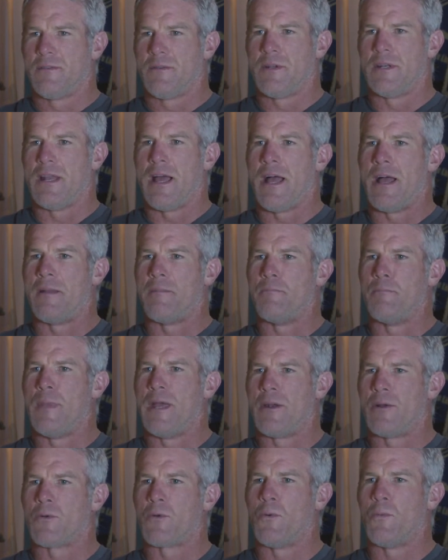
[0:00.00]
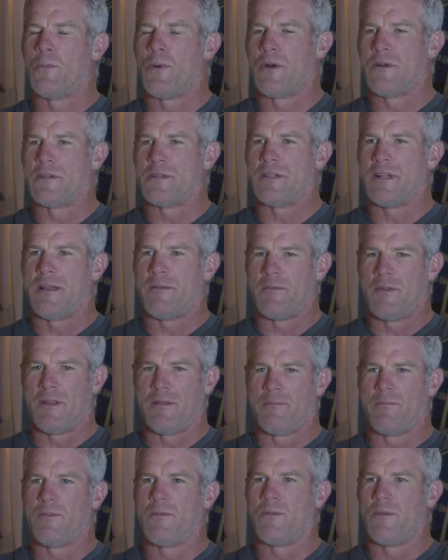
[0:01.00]
non-medical person,
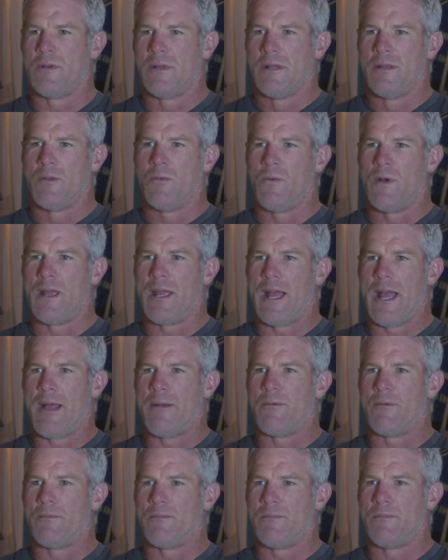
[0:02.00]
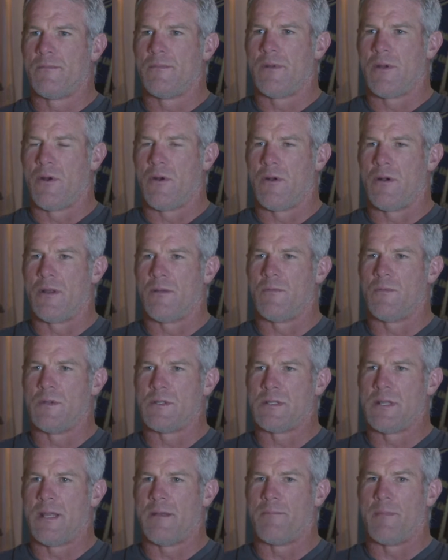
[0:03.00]
the way I heard it
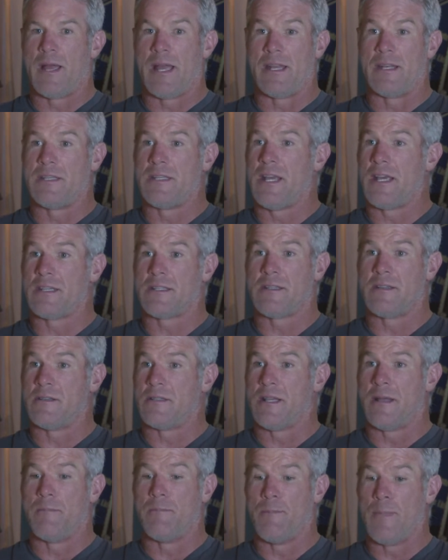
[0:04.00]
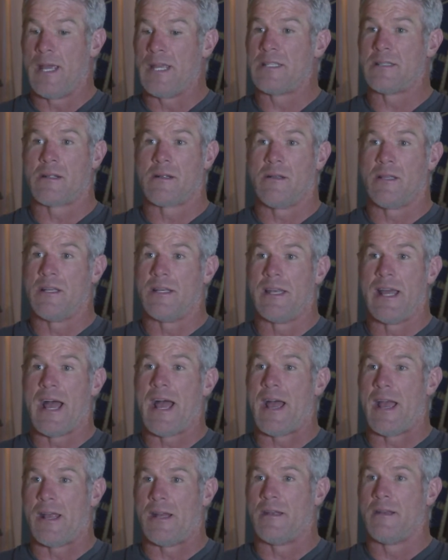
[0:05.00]
was that my intestines had basically
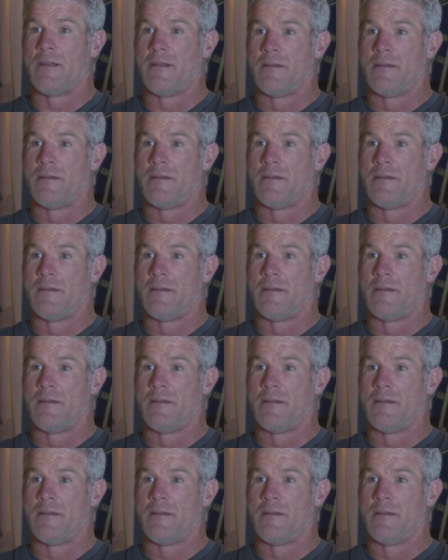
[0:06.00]
died.